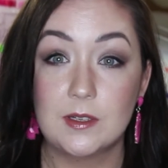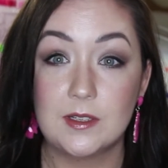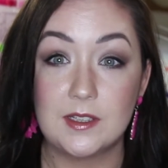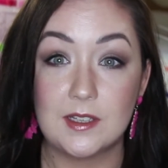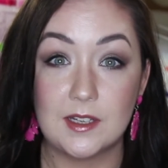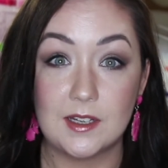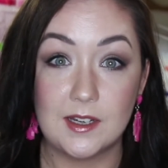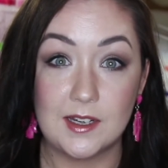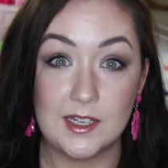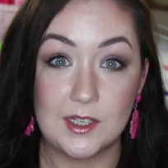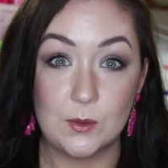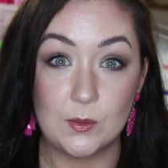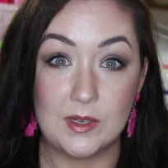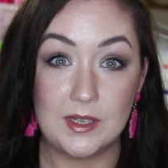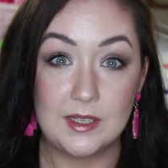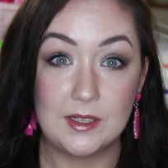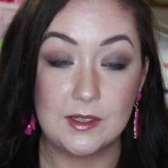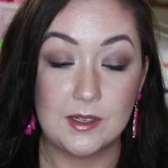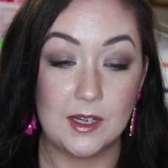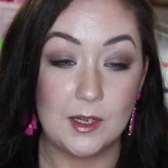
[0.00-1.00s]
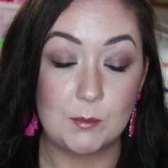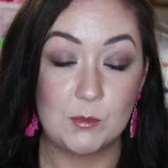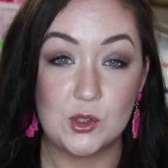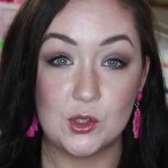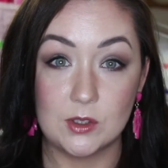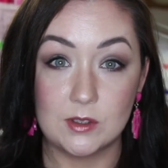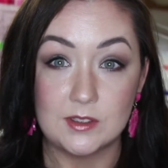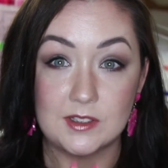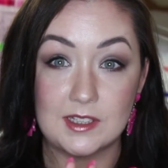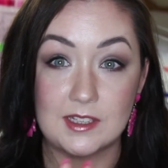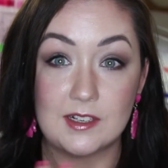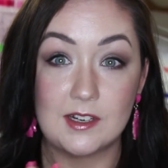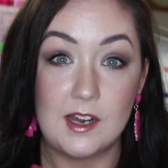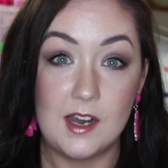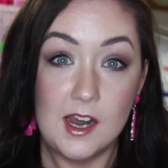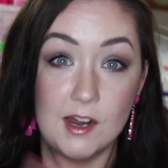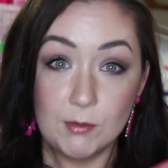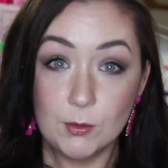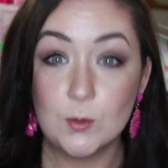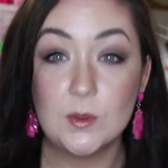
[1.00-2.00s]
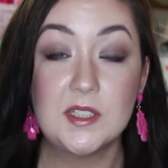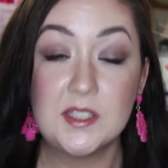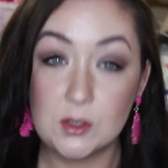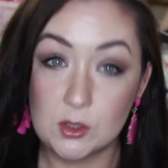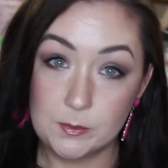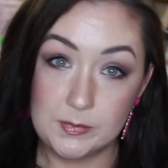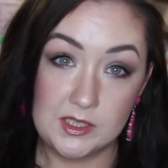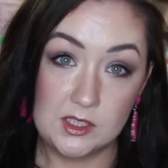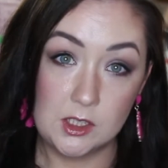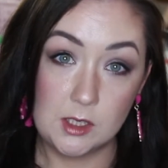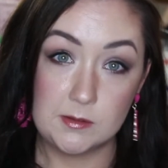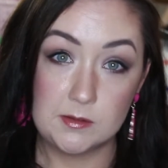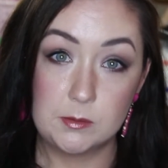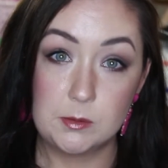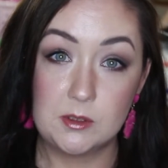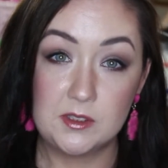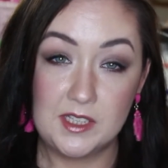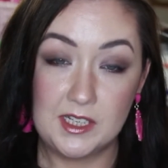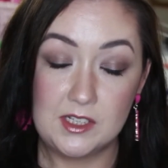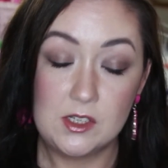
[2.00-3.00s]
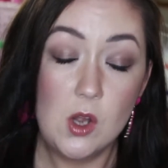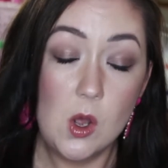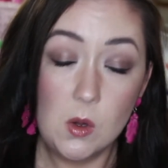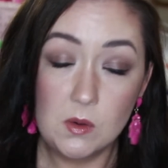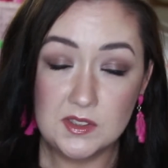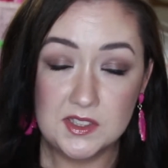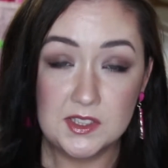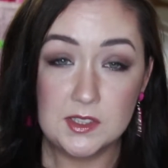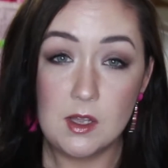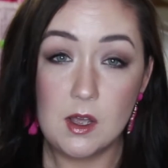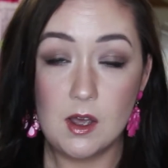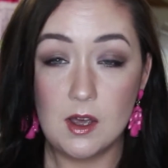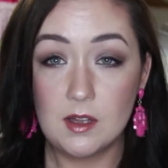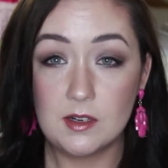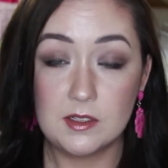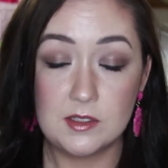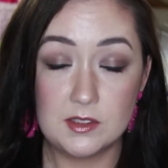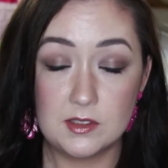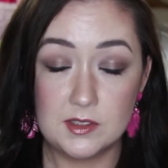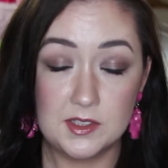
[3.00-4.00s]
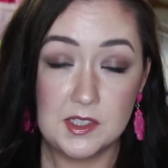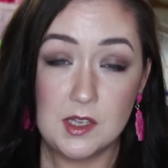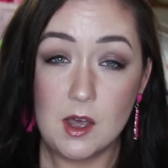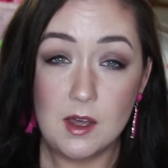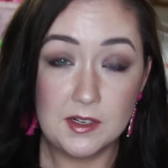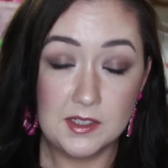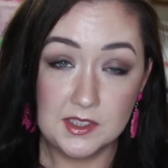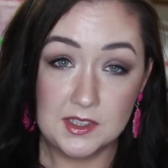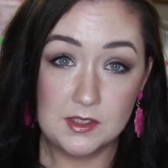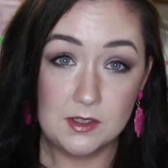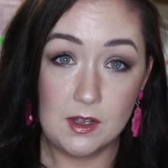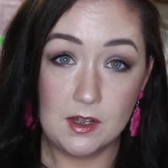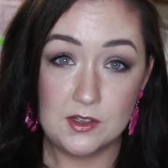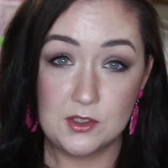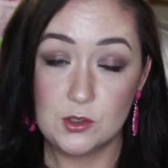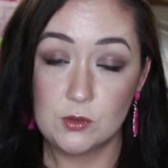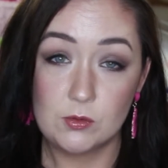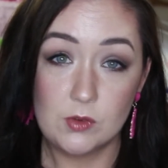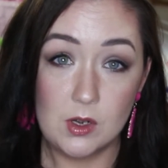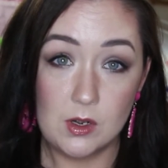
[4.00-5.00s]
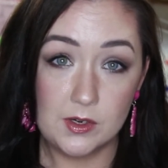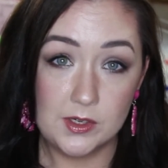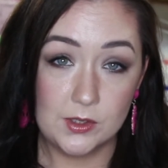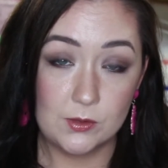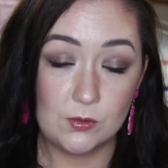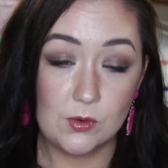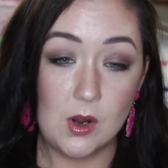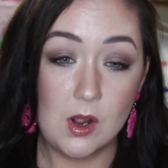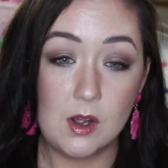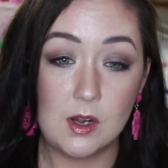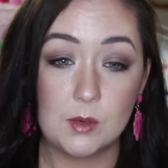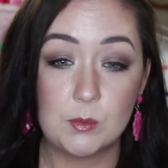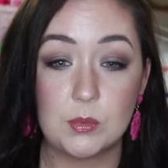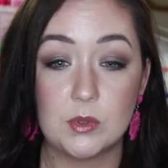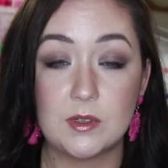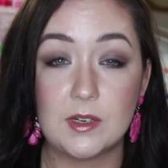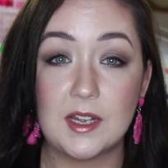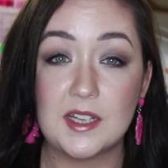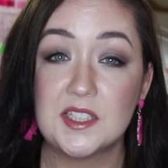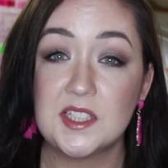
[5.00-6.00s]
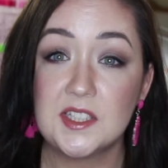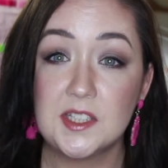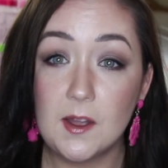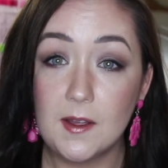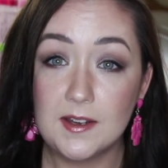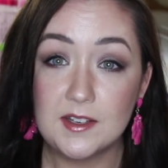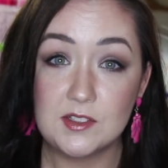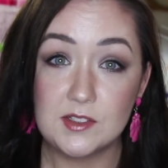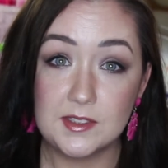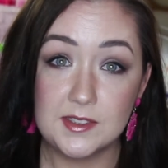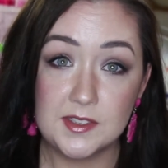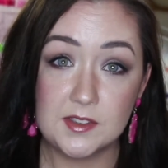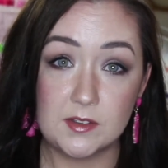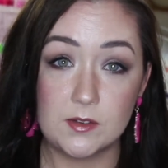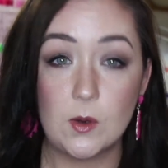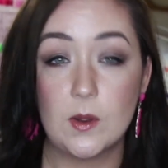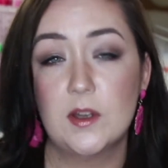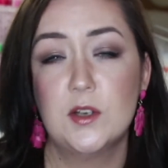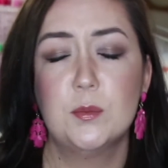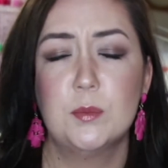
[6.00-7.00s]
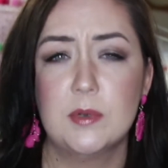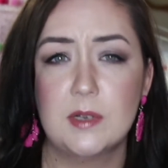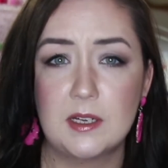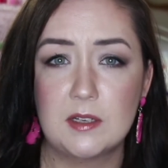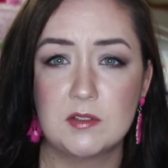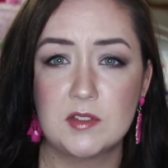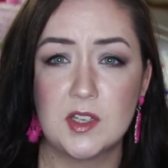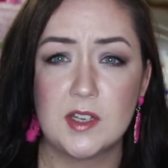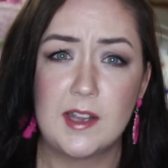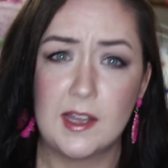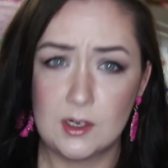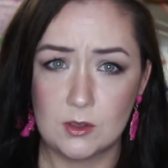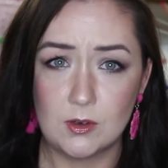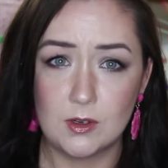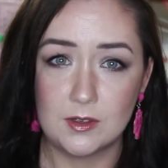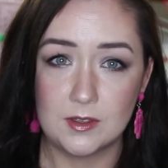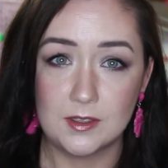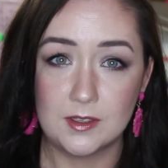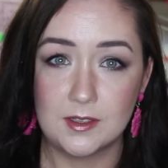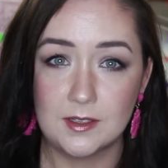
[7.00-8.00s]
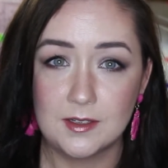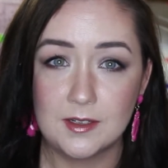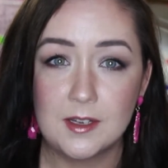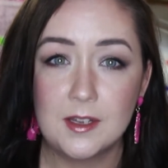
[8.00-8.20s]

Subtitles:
Yeah, anyway, I'm sure that everyone is going to be in the comments below saying, no, it's not, you're wrong. But as a scientist, I know how to pronounce hyaluronic.